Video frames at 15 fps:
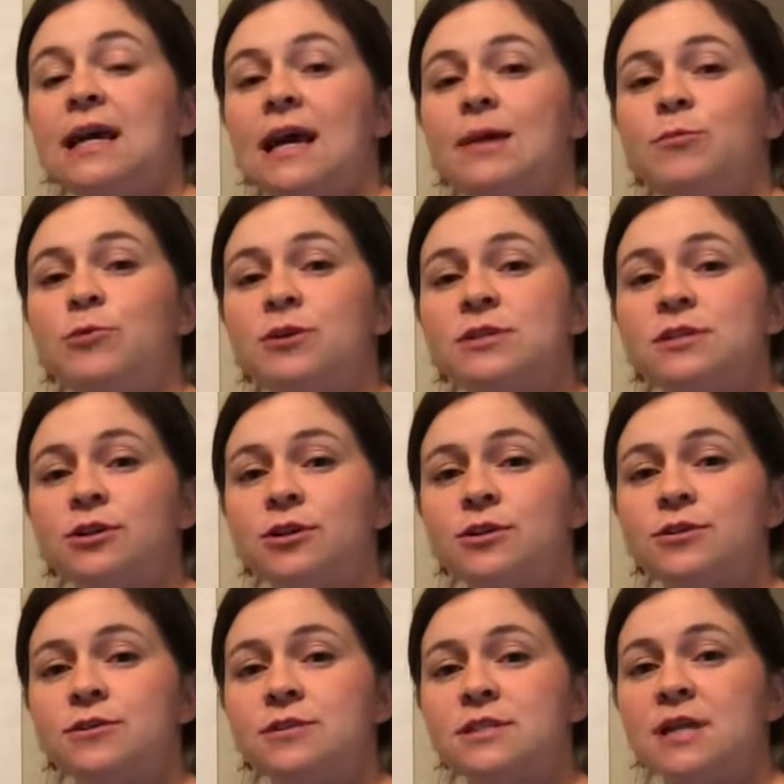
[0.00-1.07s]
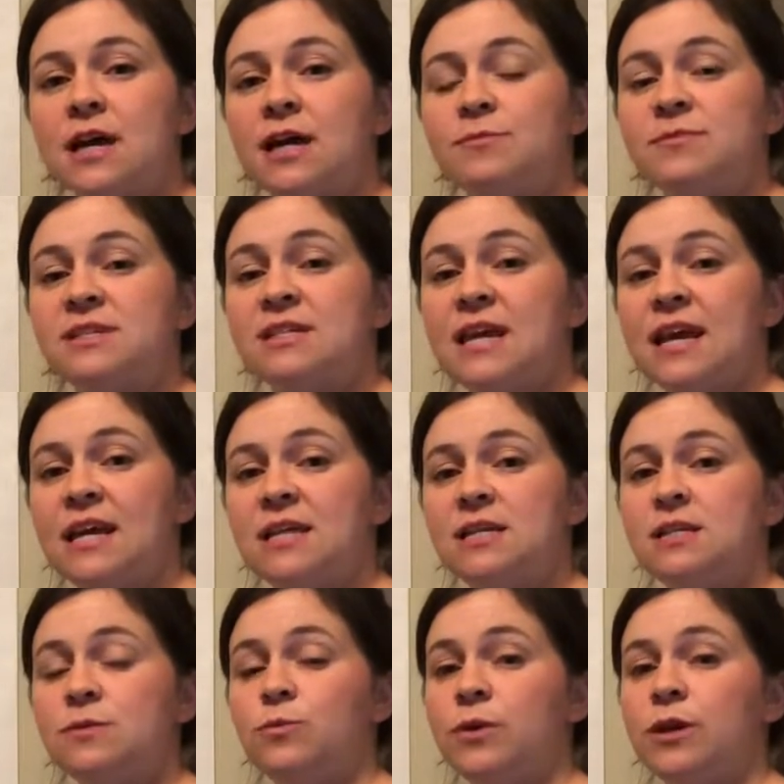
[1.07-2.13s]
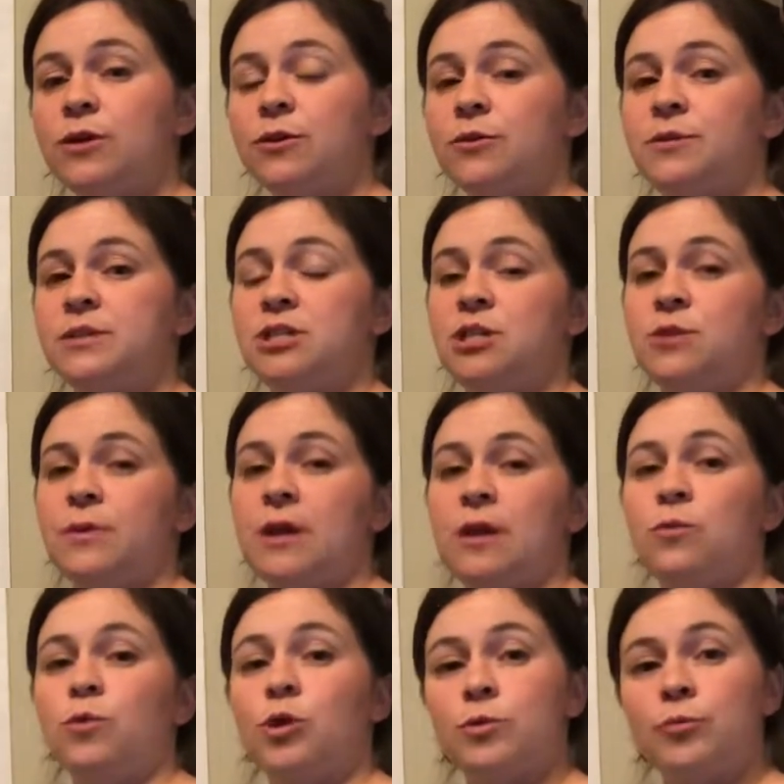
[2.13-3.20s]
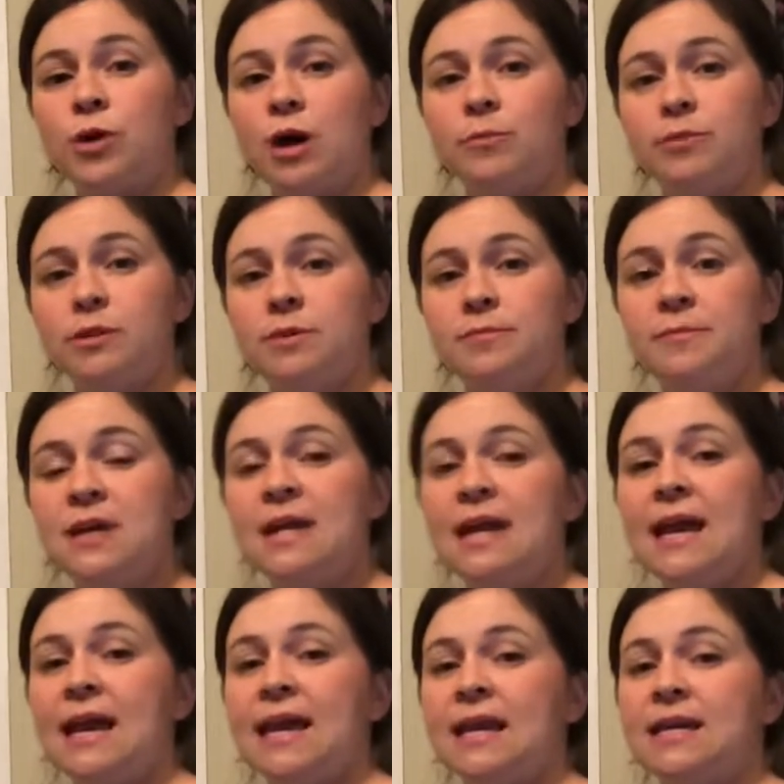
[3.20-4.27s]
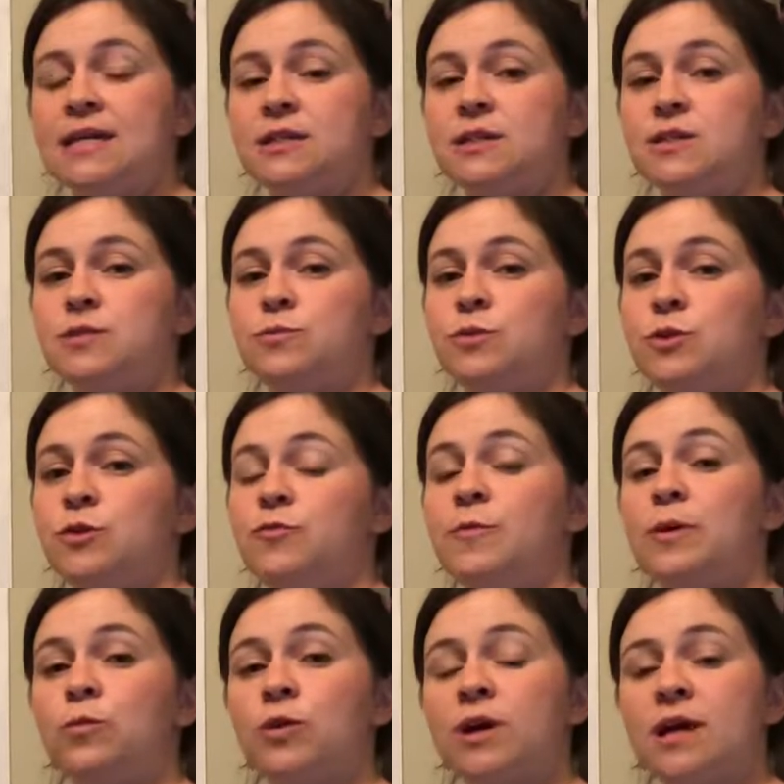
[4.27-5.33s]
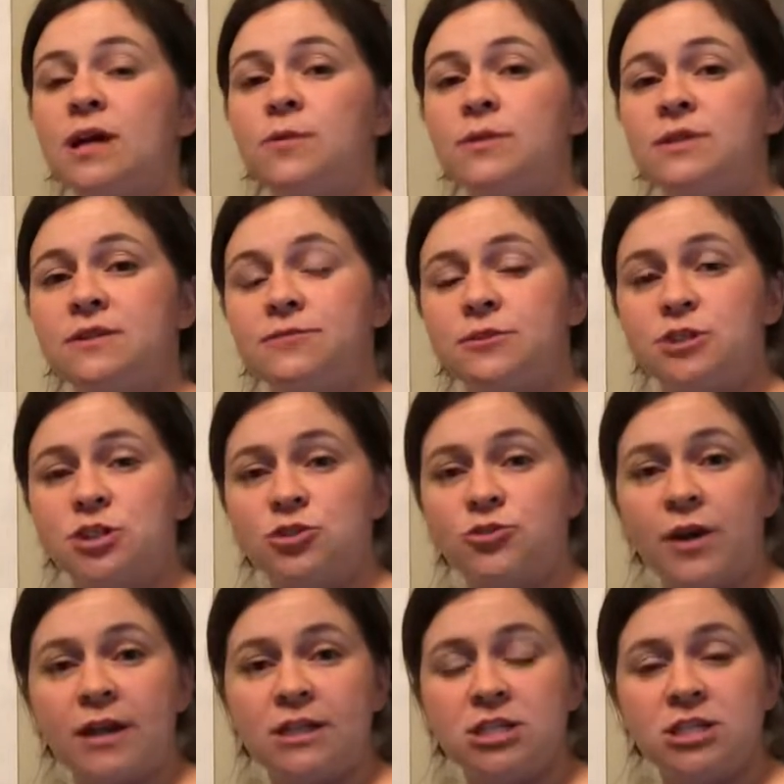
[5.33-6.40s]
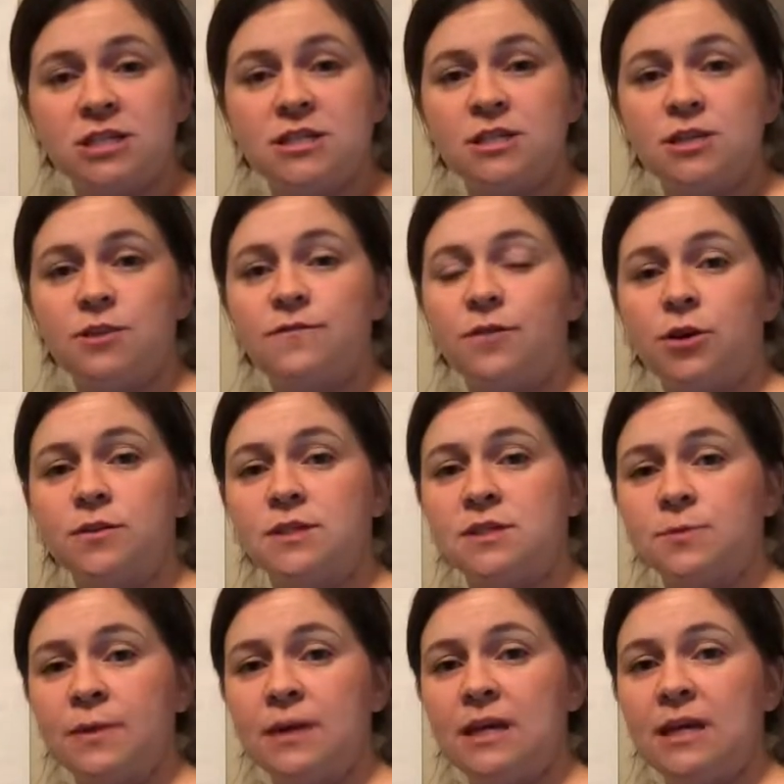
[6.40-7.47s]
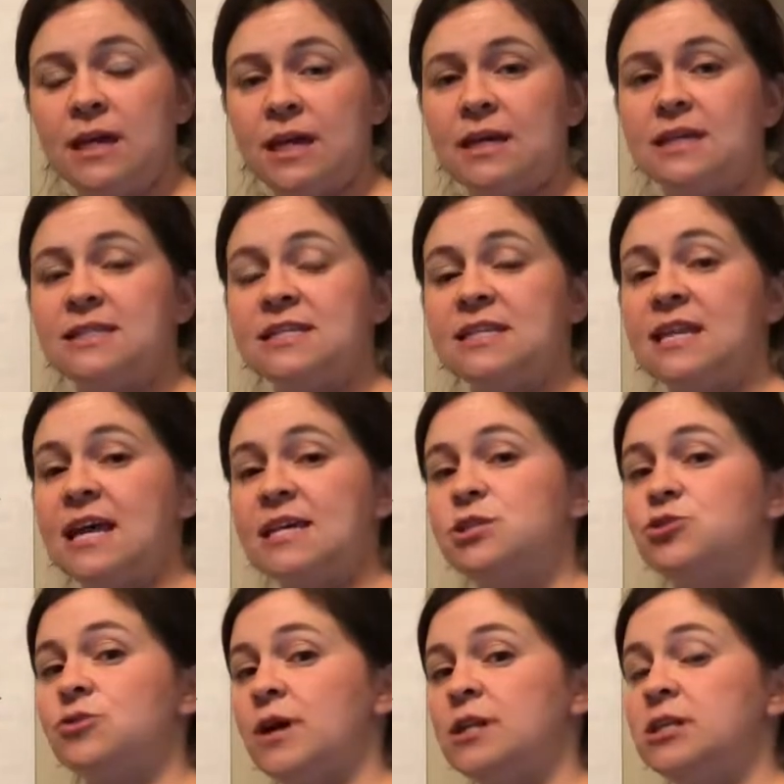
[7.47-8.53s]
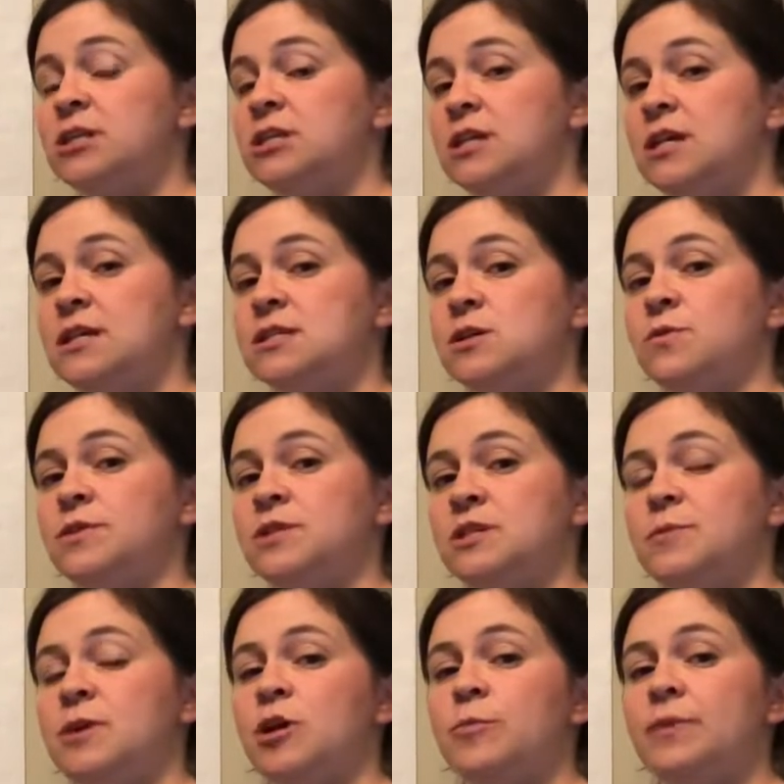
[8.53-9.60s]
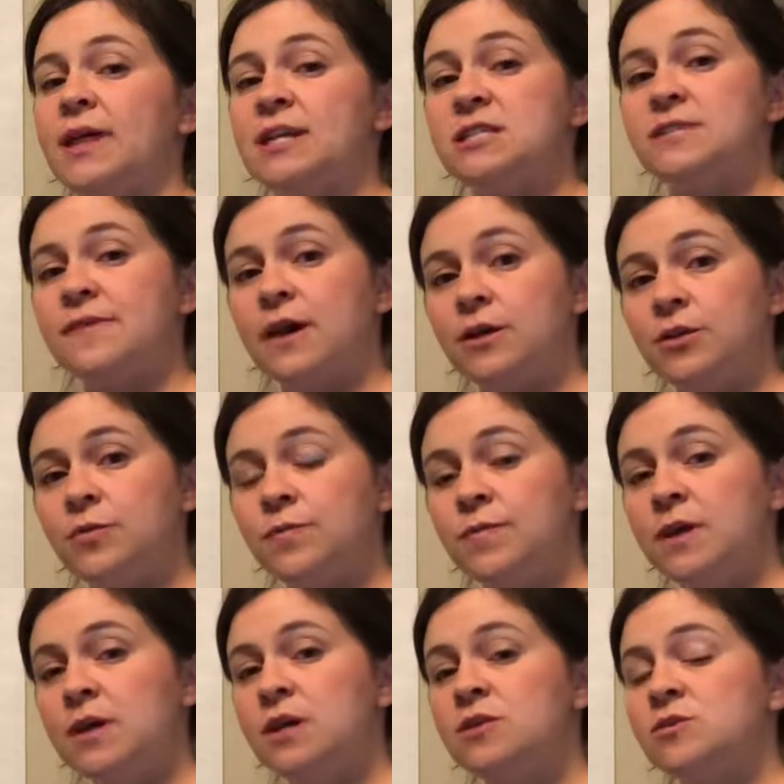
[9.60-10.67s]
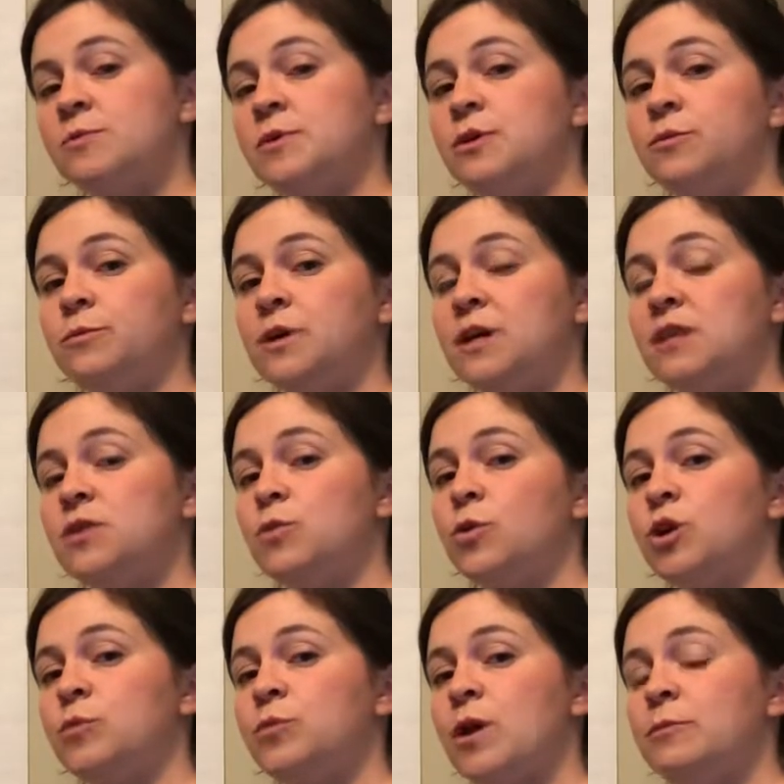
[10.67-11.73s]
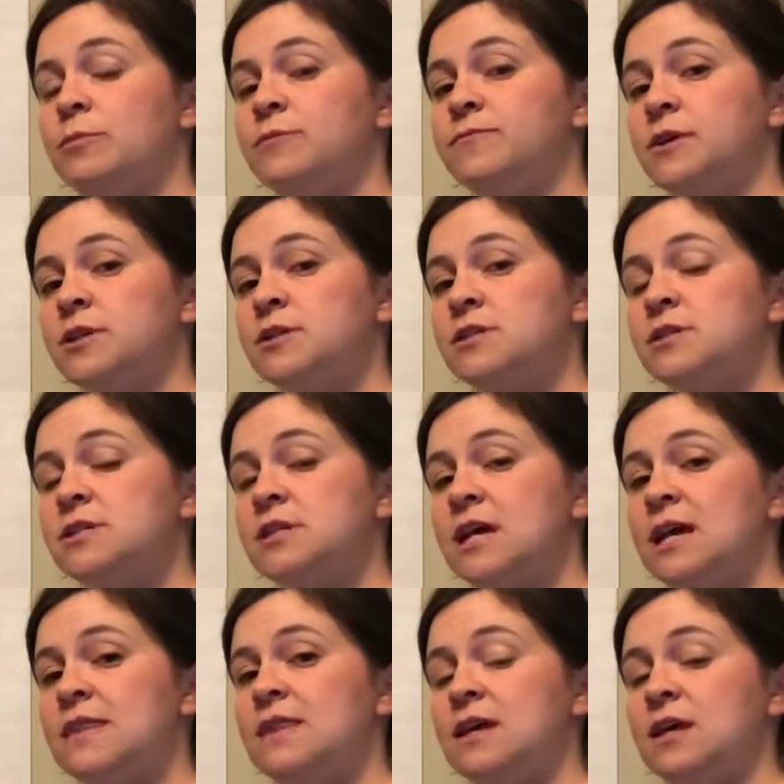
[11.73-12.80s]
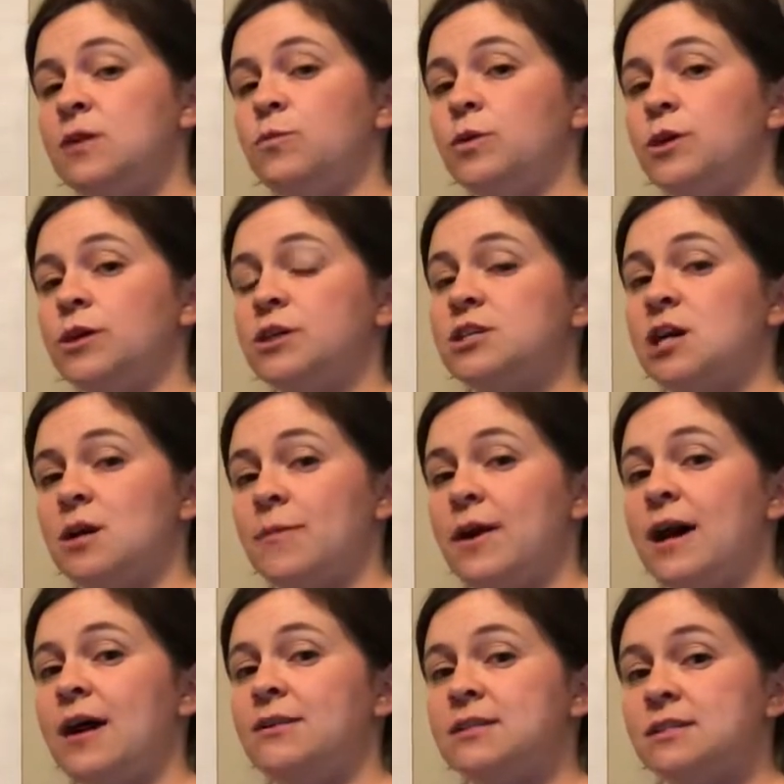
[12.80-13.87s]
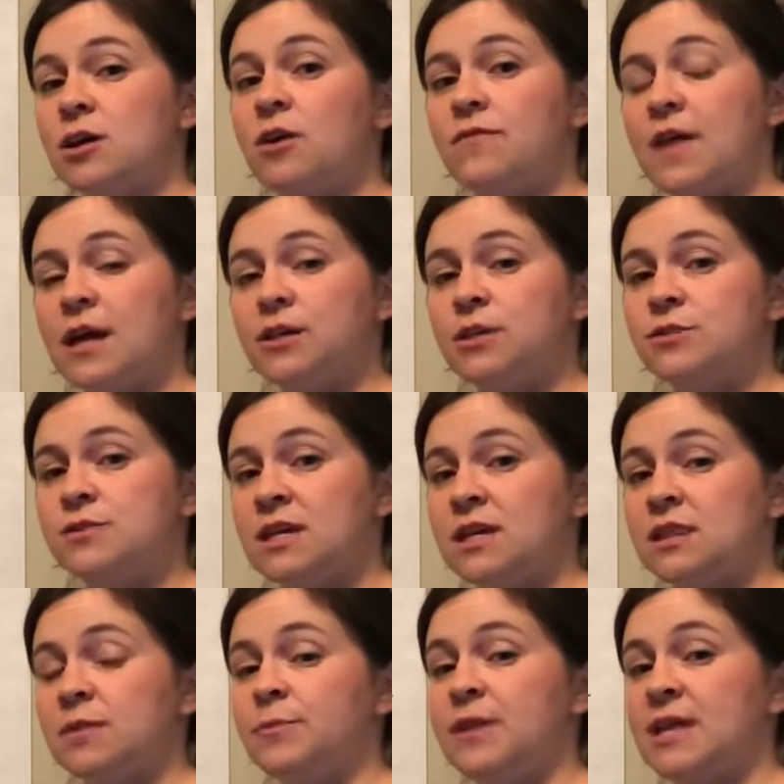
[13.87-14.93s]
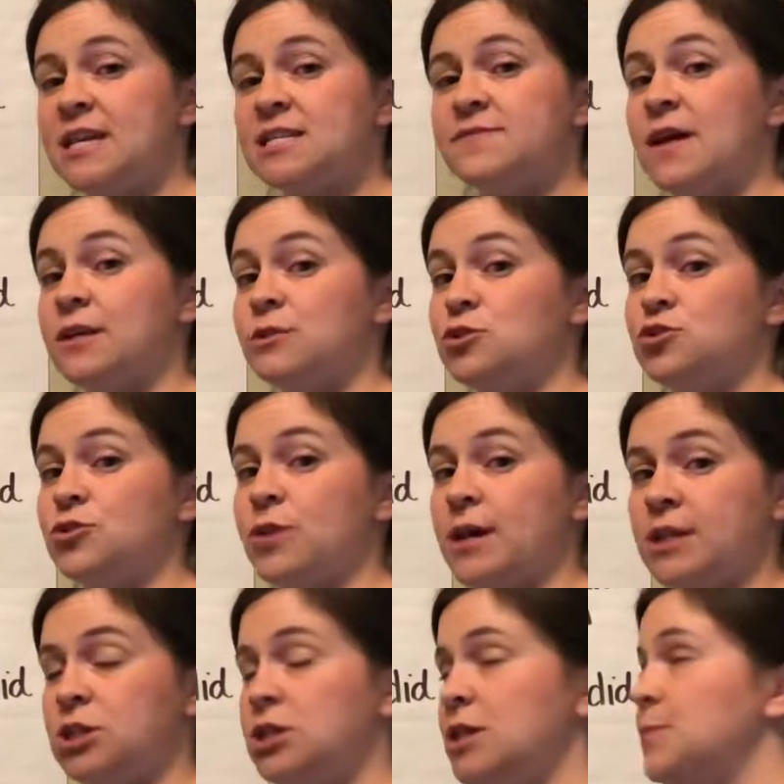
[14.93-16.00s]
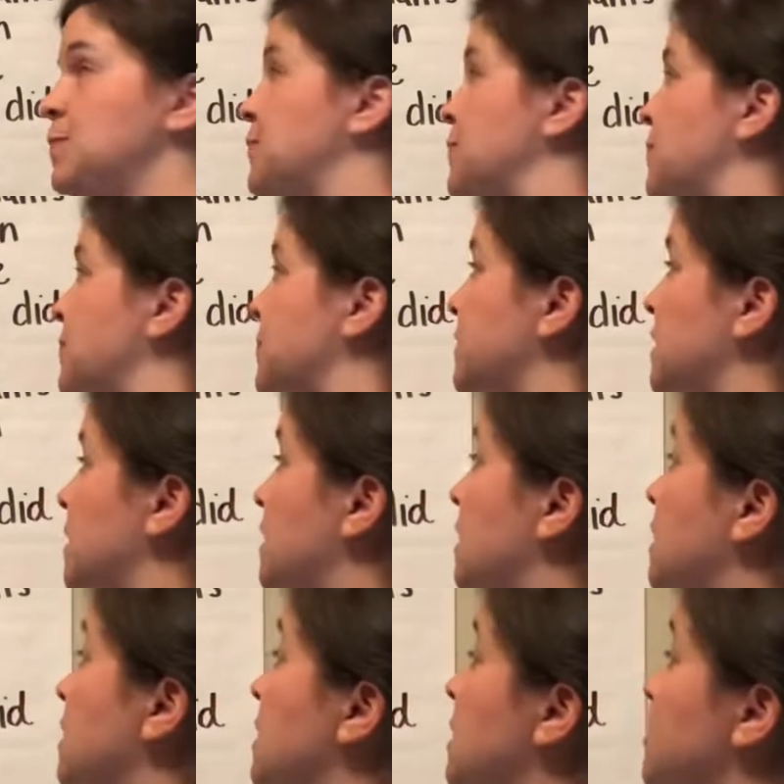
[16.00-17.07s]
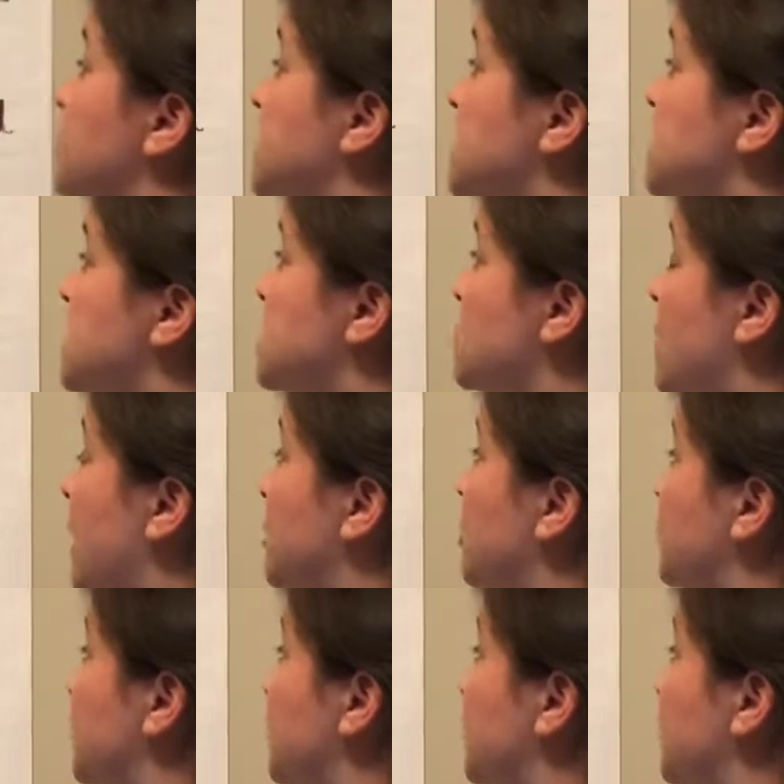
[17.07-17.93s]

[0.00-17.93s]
Hey boys and girls, today we are going to do a word problem, and you've been working with different strategies so far this week, and today's strategy is going to be our place value. So I'm going to read the word problem first, and then we are going to talk about how to solve that using the place value strategy. Mrs. Widener